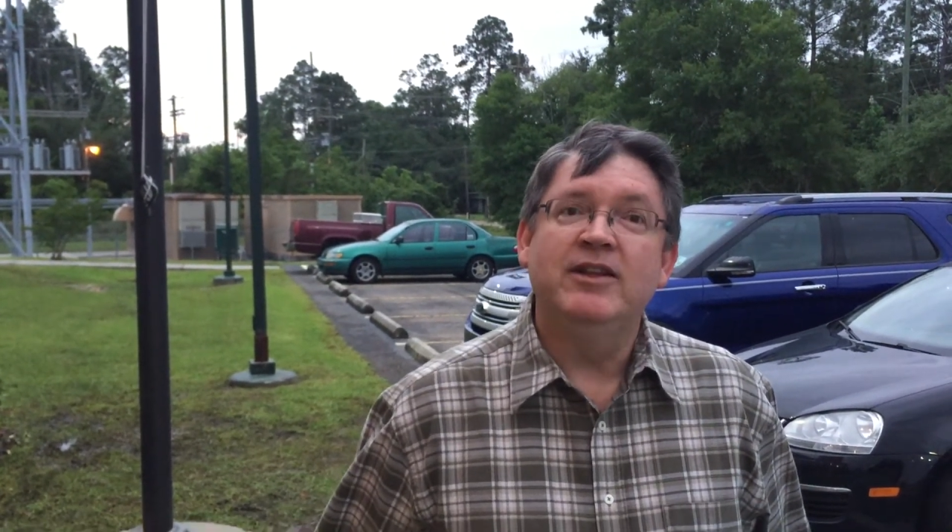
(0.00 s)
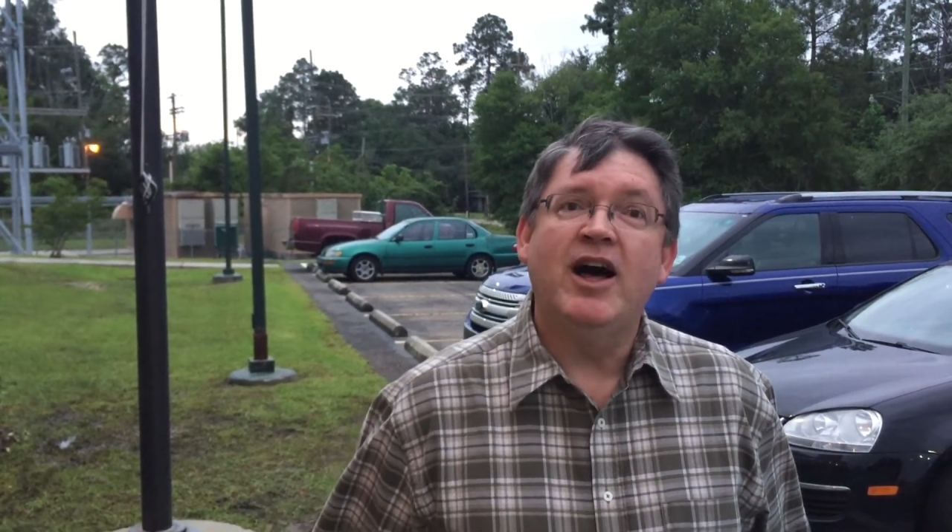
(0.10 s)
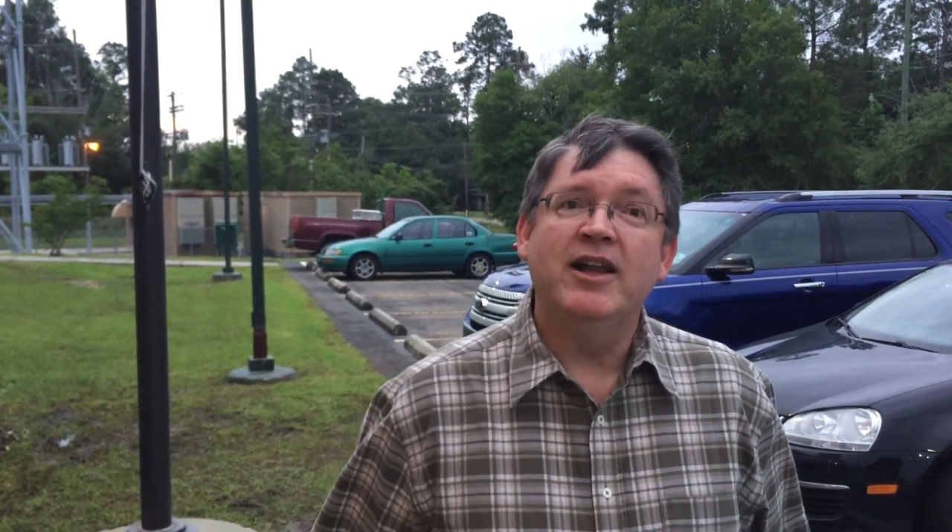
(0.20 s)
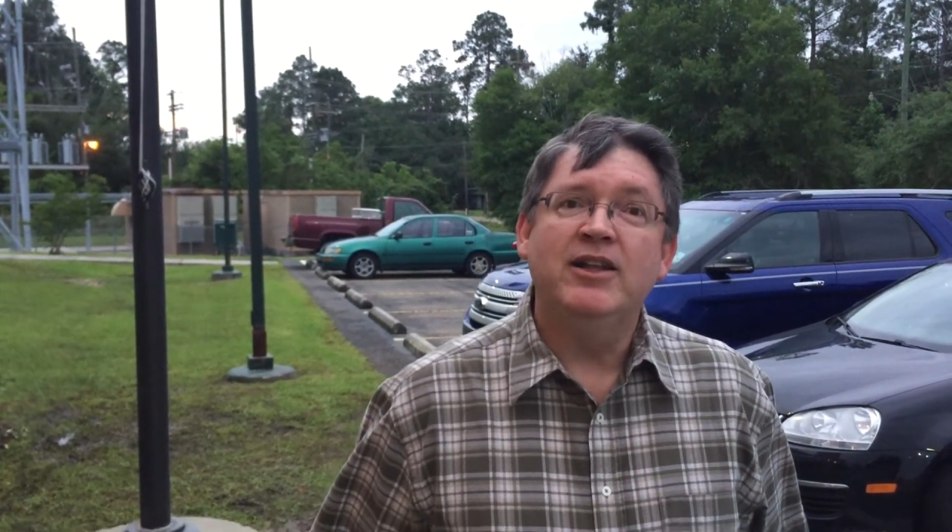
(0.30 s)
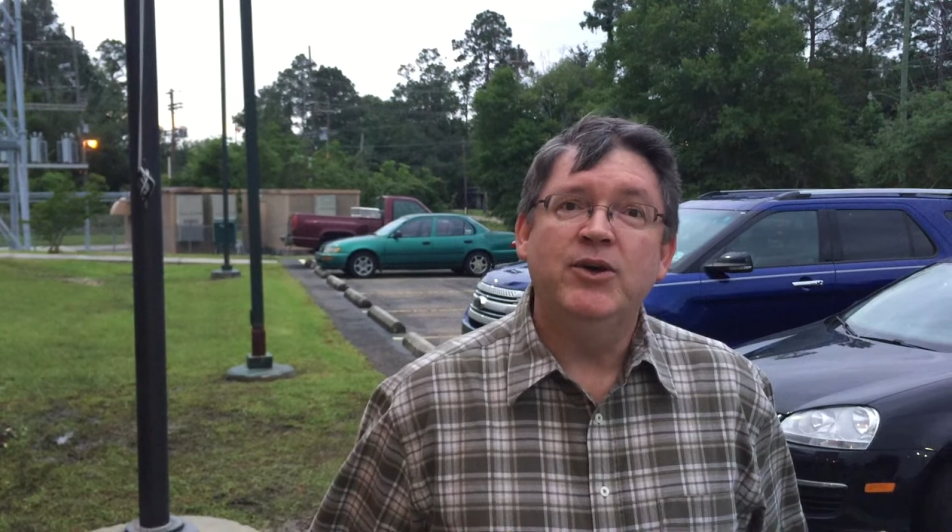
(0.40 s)

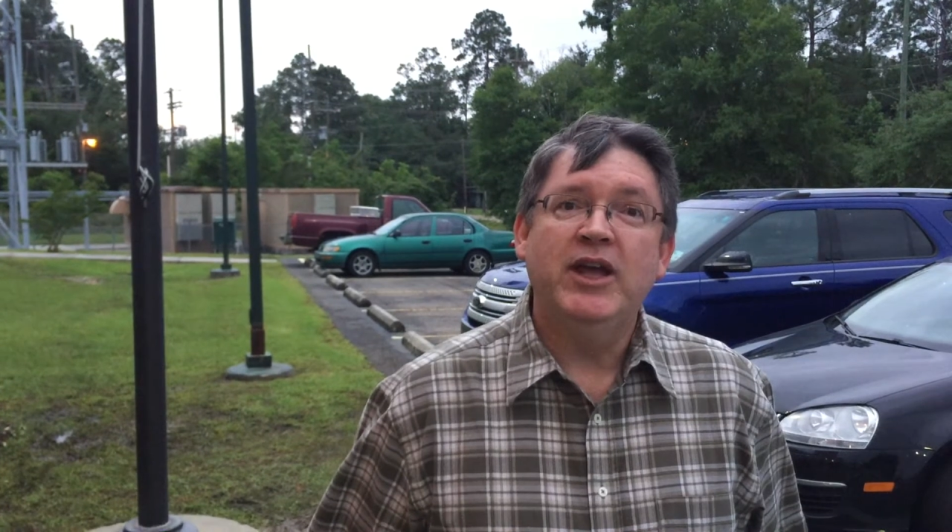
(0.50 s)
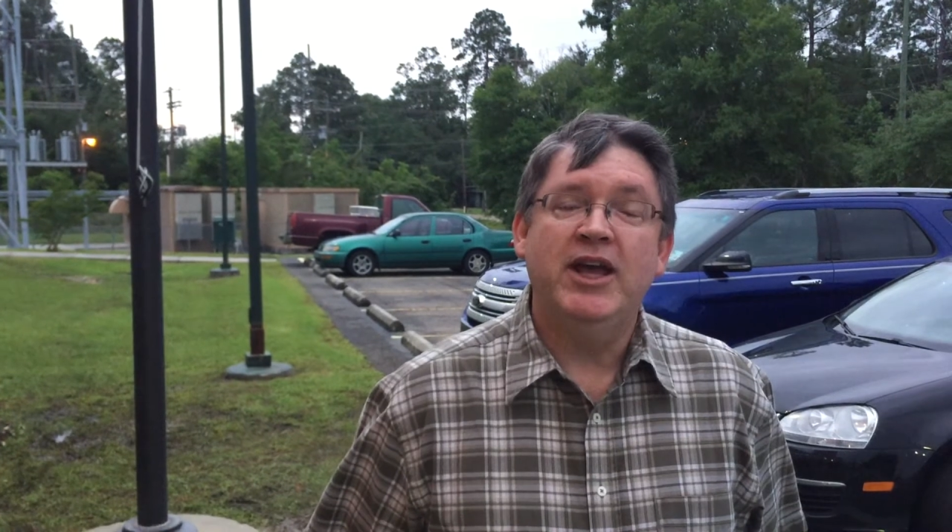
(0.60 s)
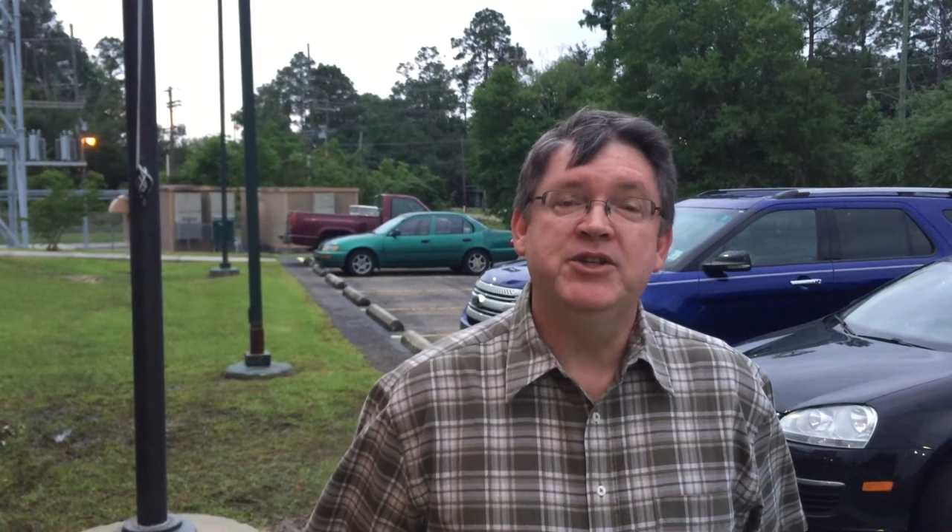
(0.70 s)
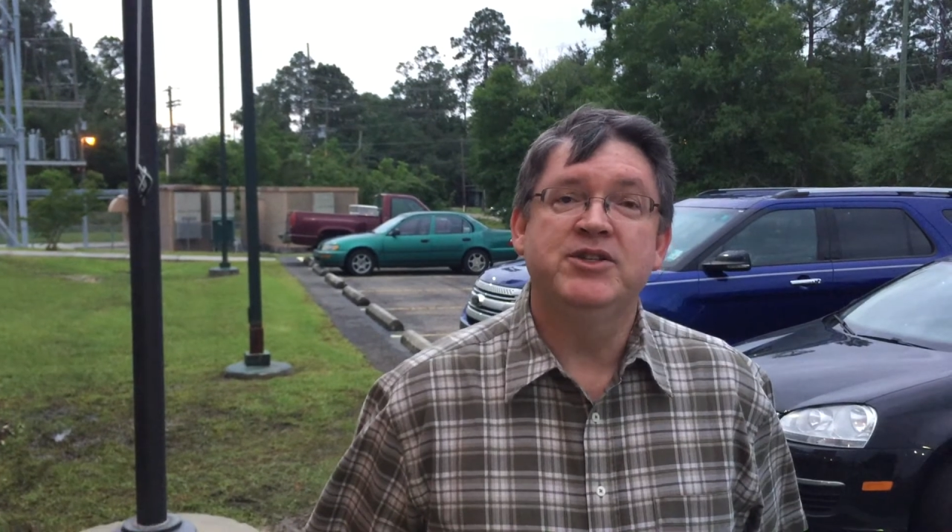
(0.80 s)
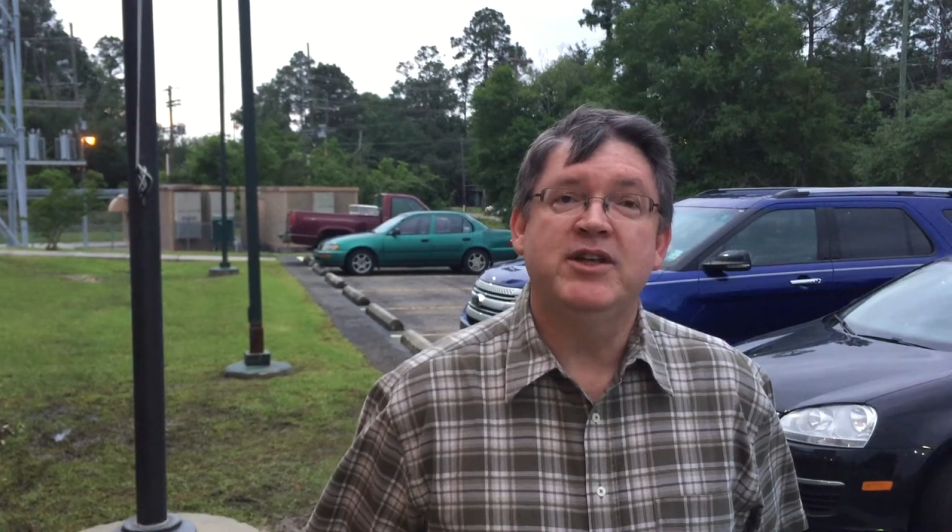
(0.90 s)
lot of
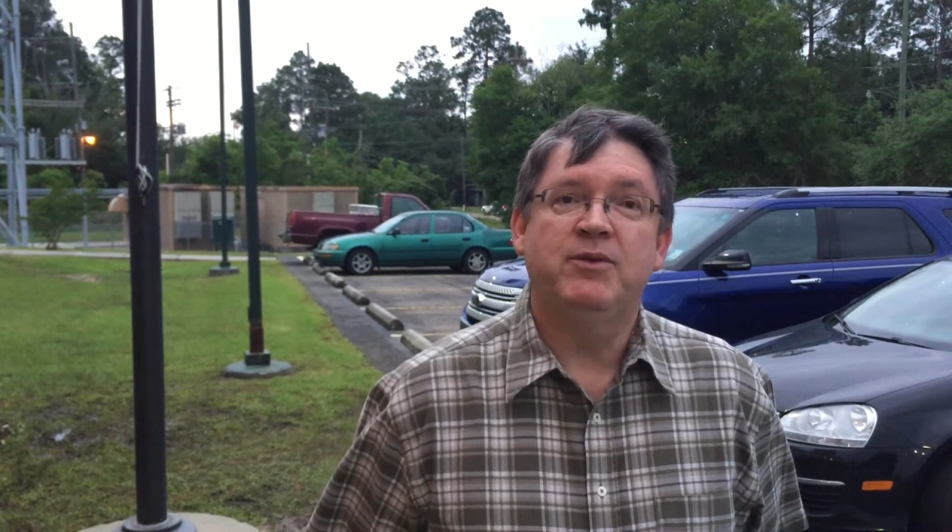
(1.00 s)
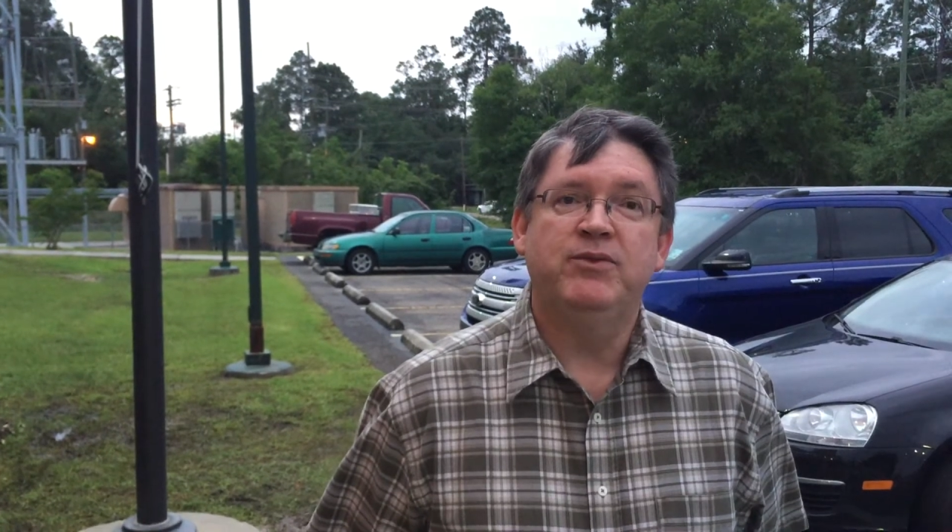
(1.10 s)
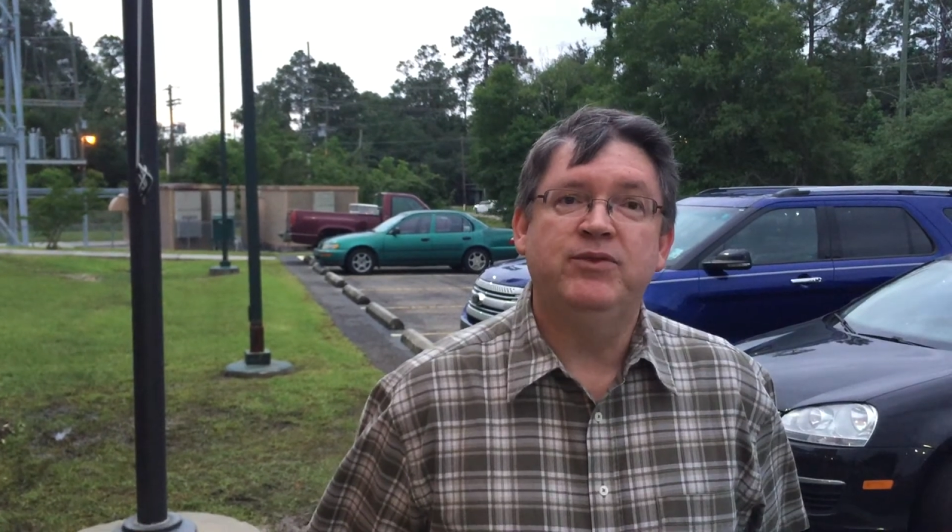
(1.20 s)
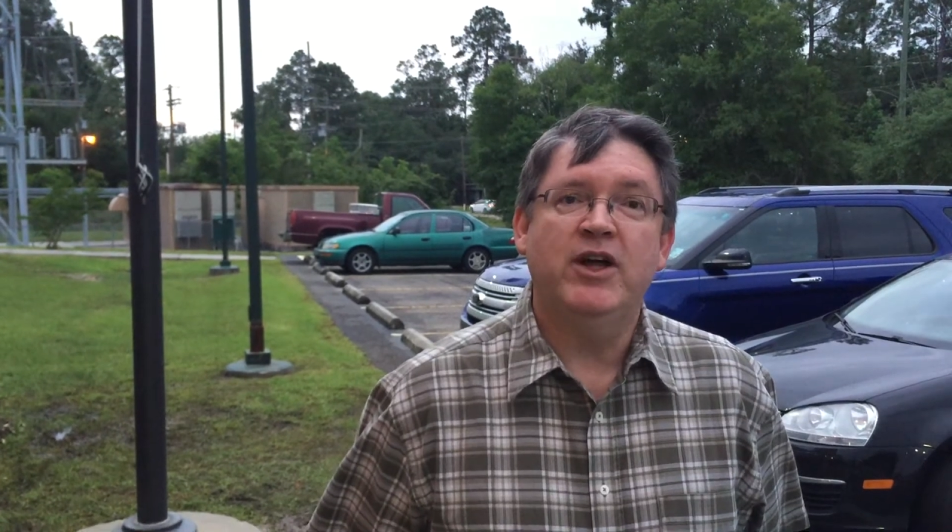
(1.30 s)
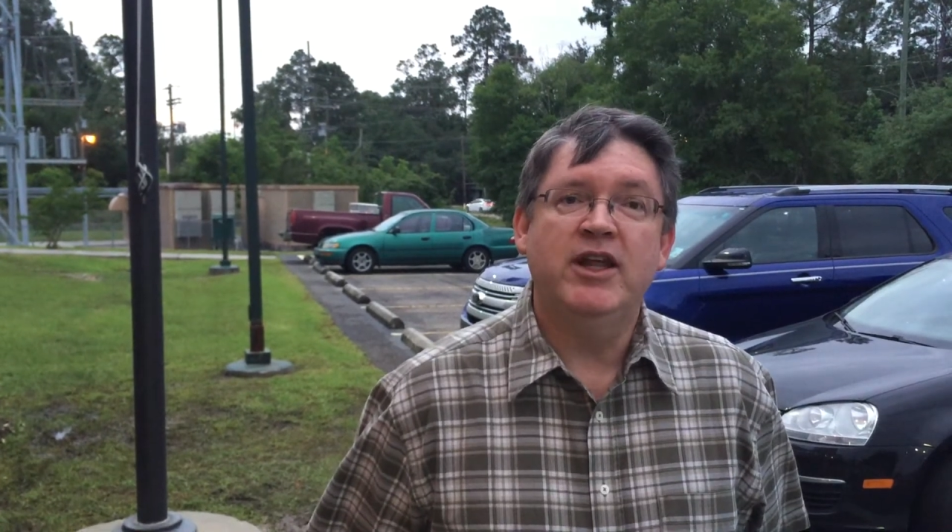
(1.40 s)
locations that were
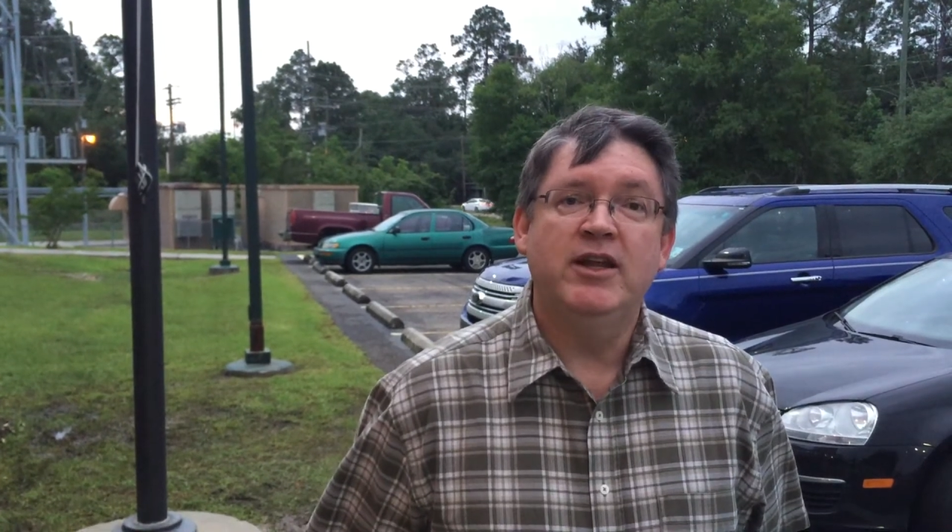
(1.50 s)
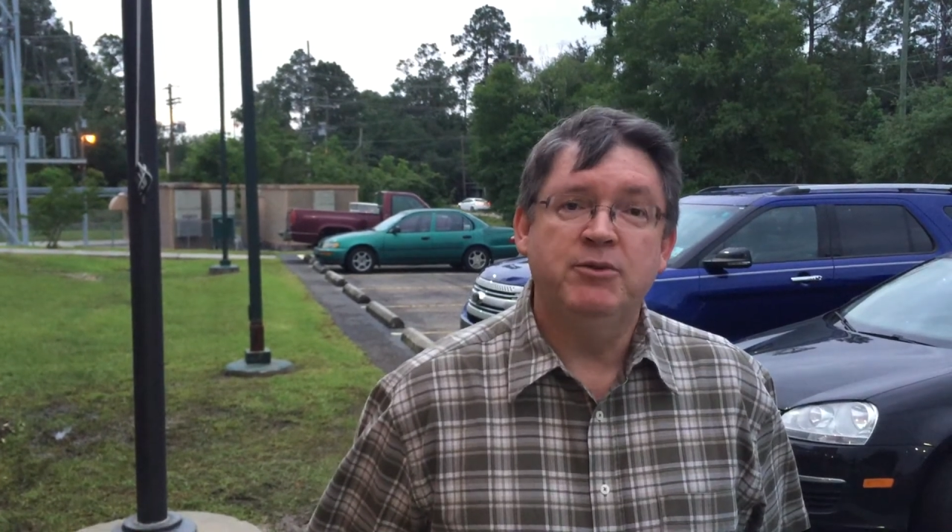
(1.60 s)
flooding.